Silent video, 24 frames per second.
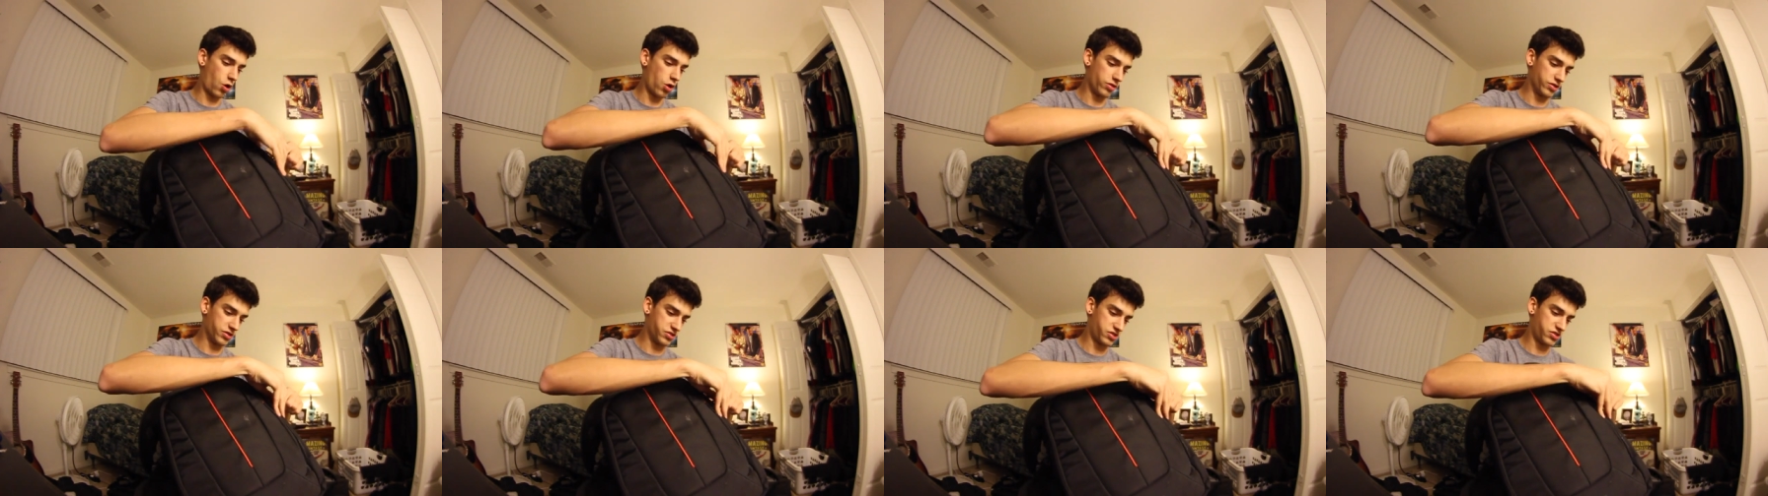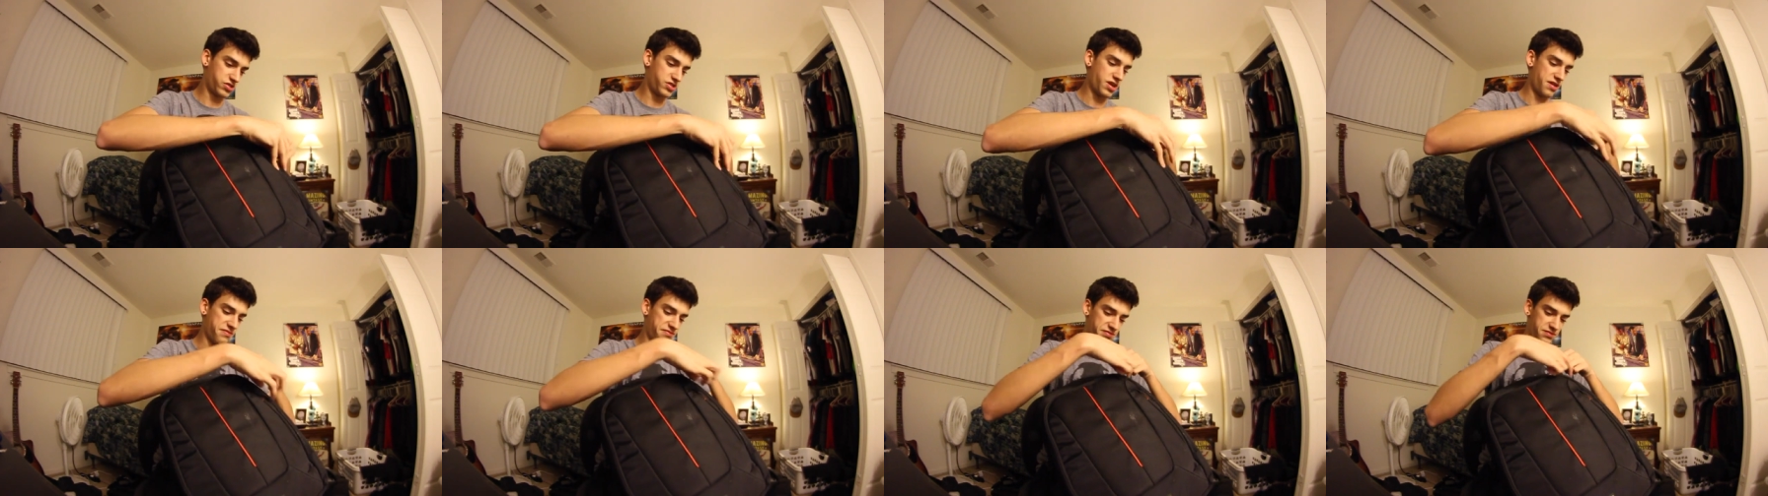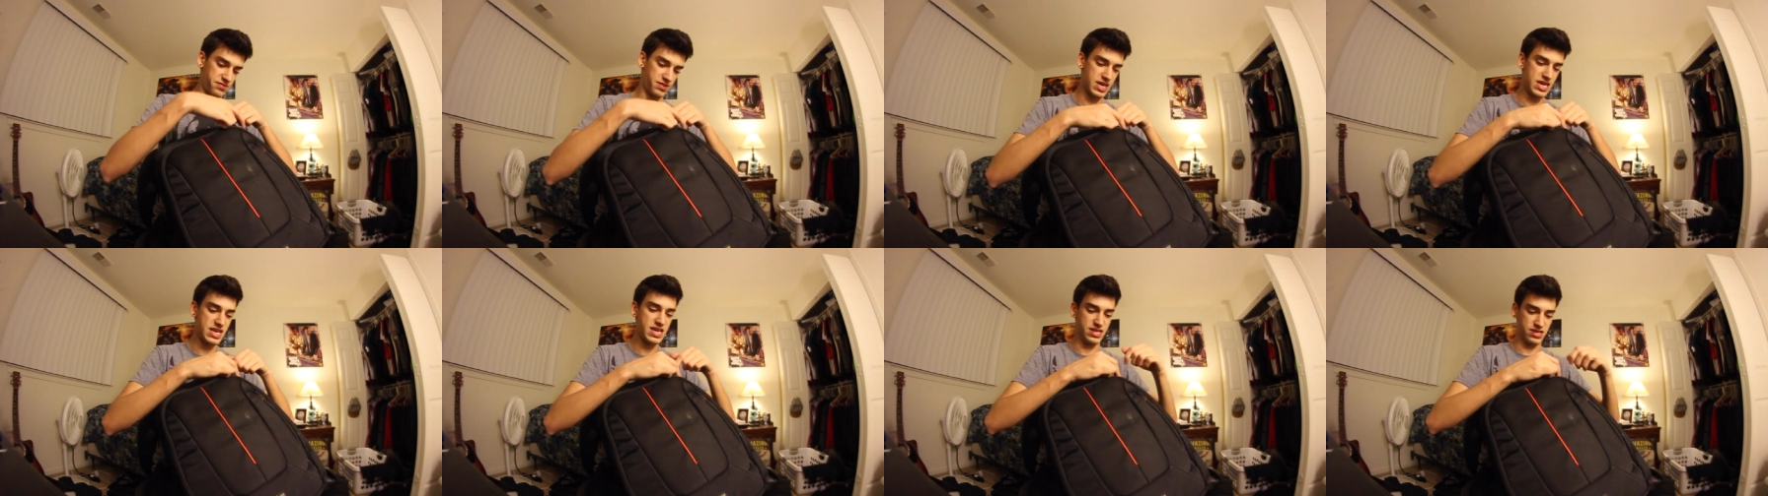all the stuff
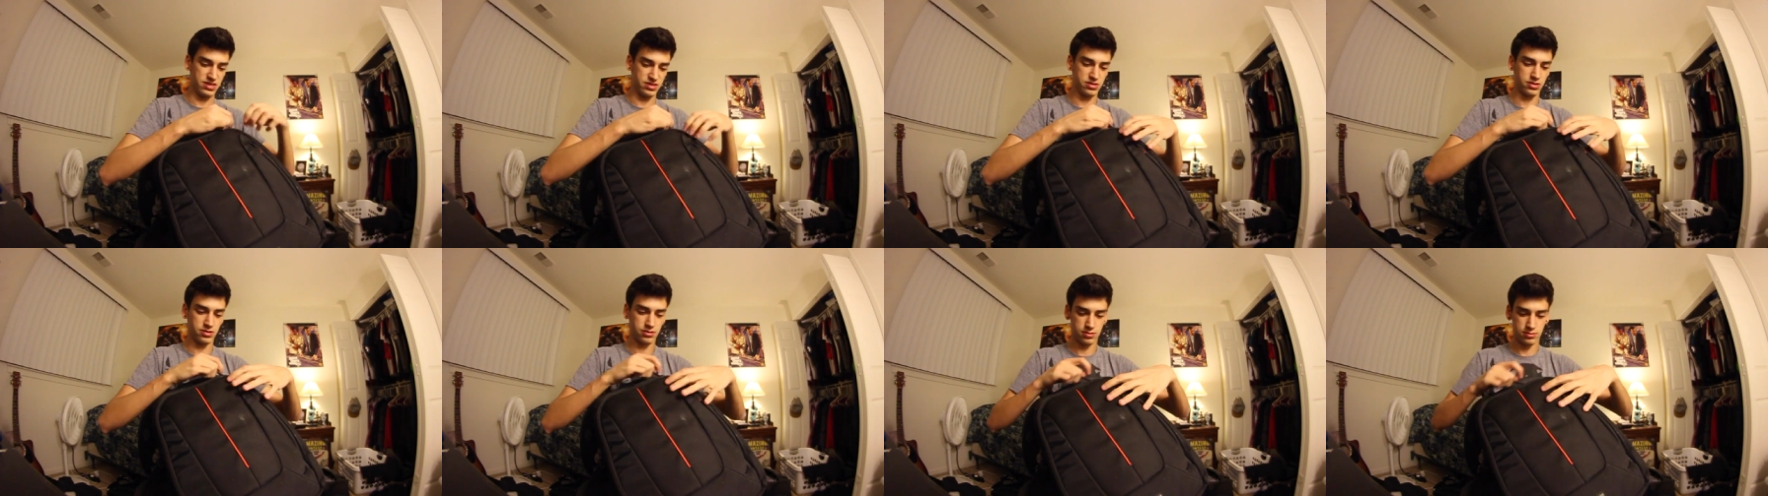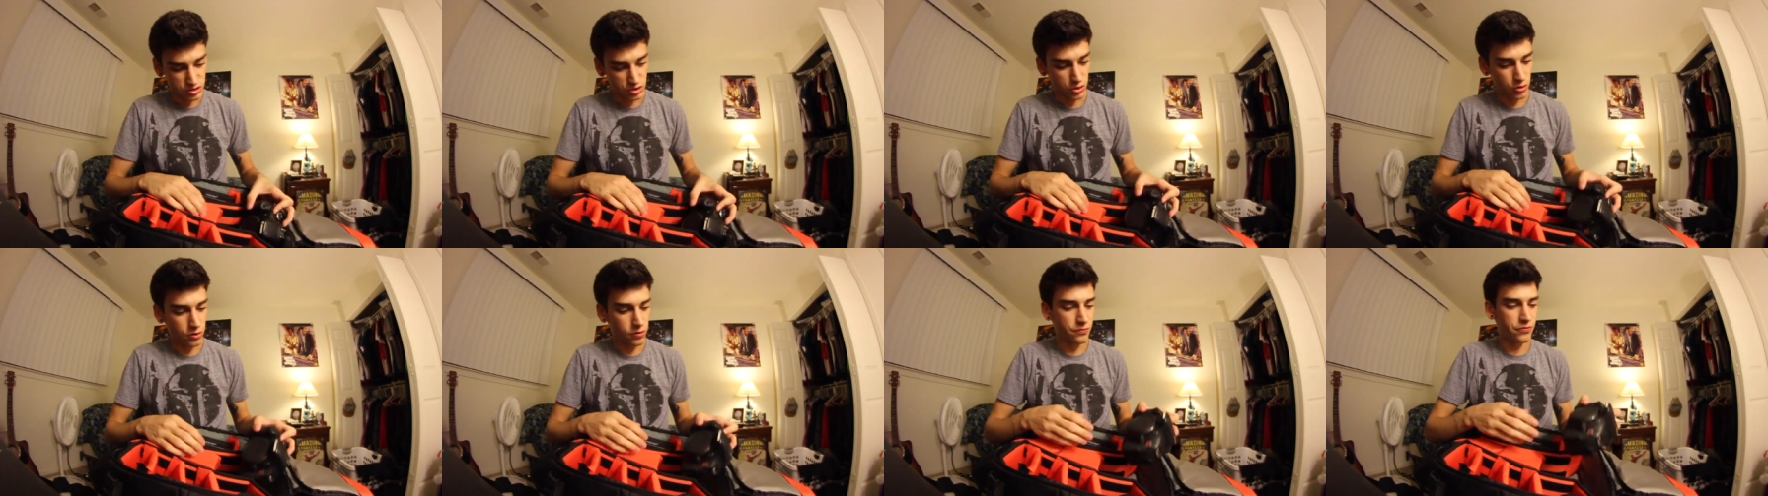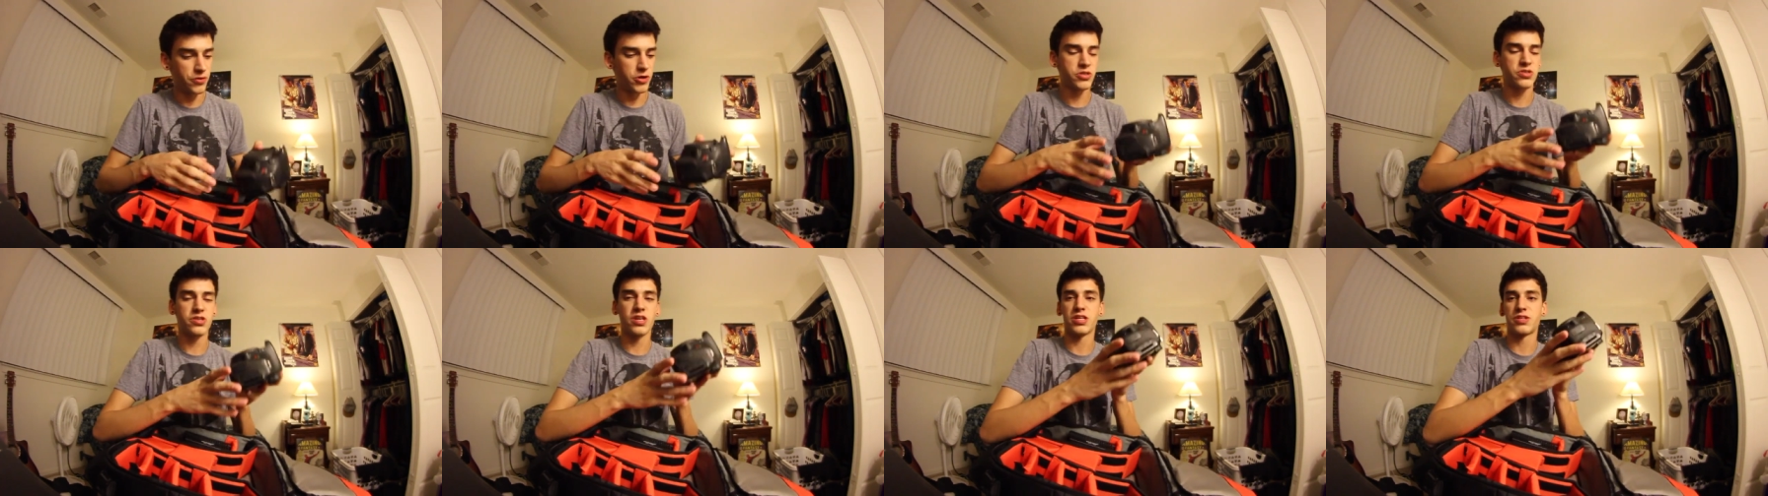is. So
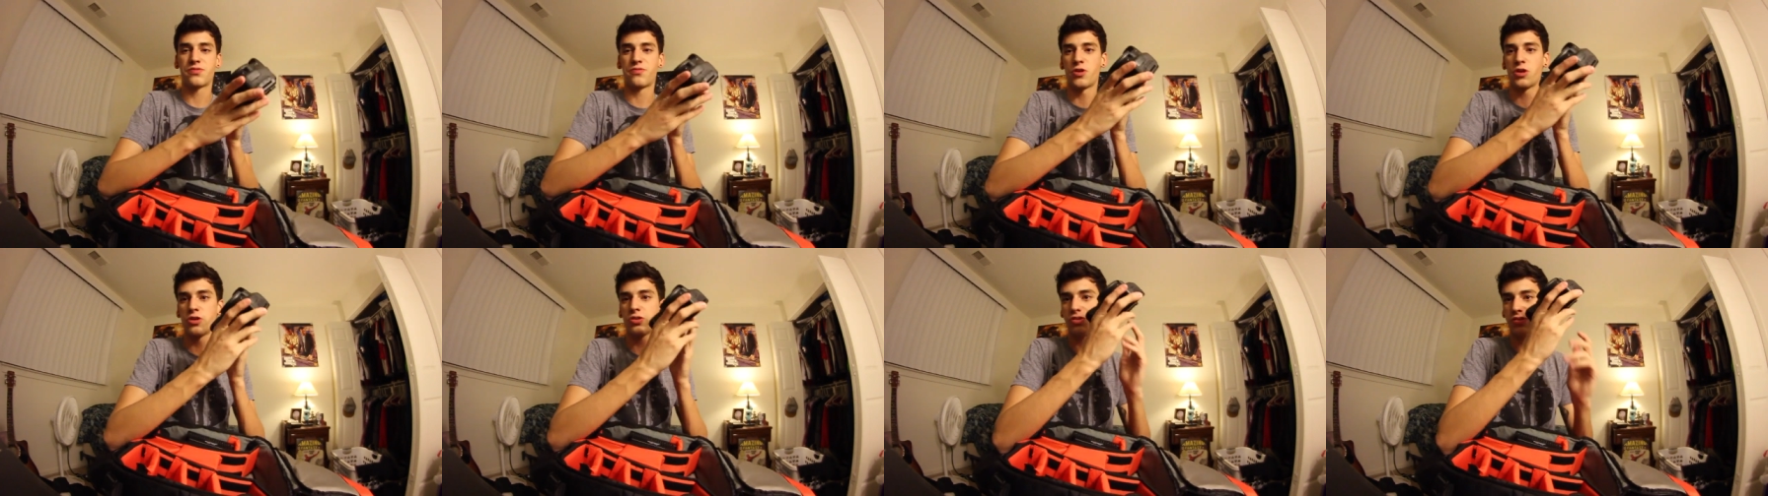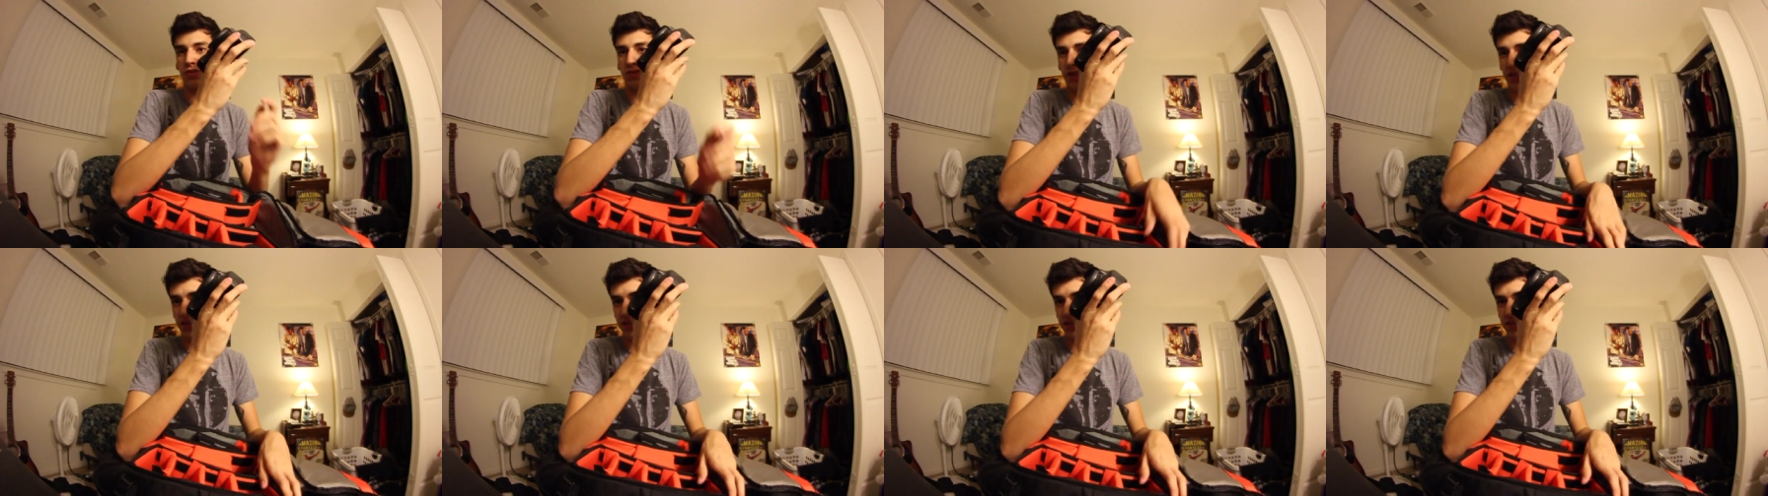first things first,